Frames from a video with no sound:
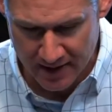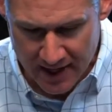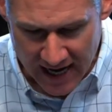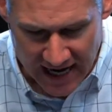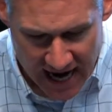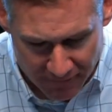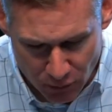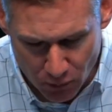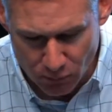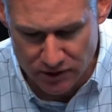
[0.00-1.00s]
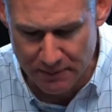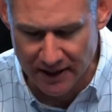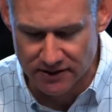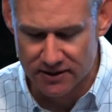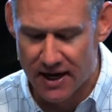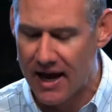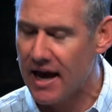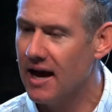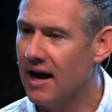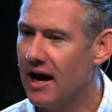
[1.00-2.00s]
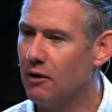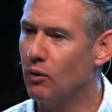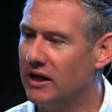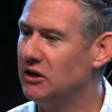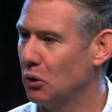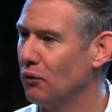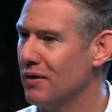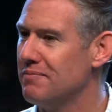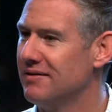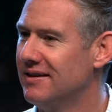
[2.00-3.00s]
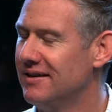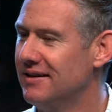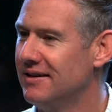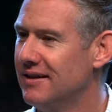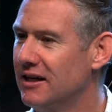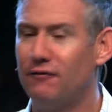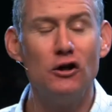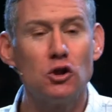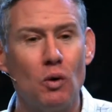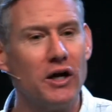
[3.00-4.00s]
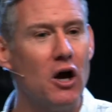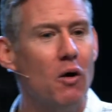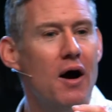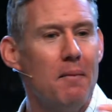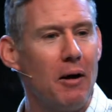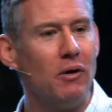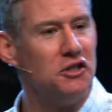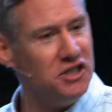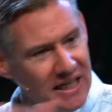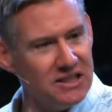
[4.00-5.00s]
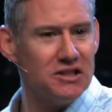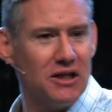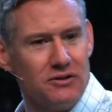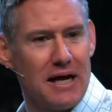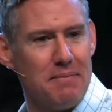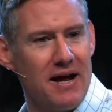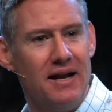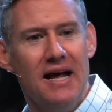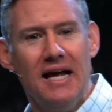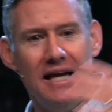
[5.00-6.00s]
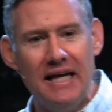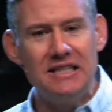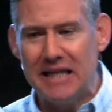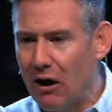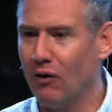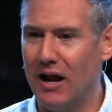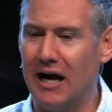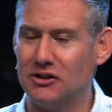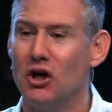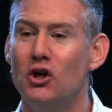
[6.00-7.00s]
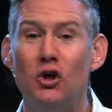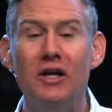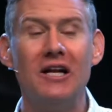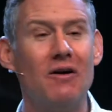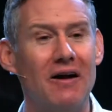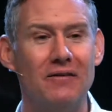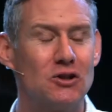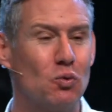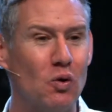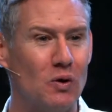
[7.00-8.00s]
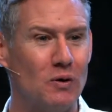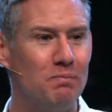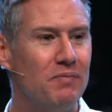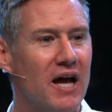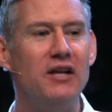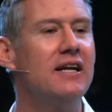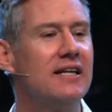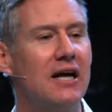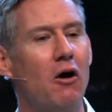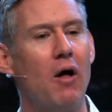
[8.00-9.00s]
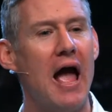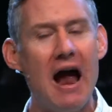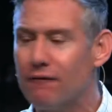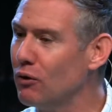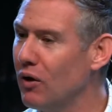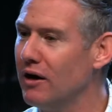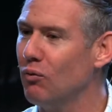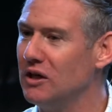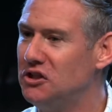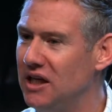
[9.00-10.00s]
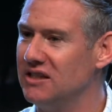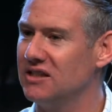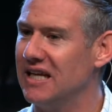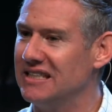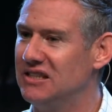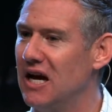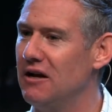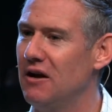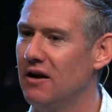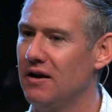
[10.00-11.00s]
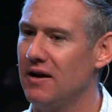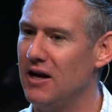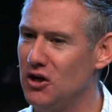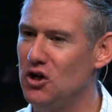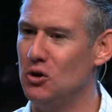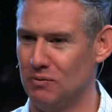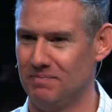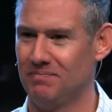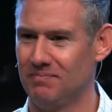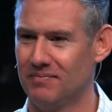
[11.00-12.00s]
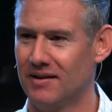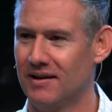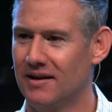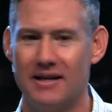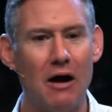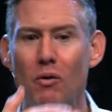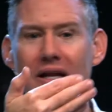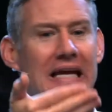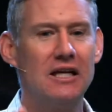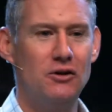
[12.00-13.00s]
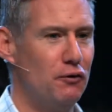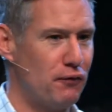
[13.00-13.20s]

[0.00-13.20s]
And everyone was amazed at what he told them. And if you just want to go by what Jesus tells that man, he's telling us, you need to go out in this world and you need to tell everyone what Jesus has done in you. Not what he can do for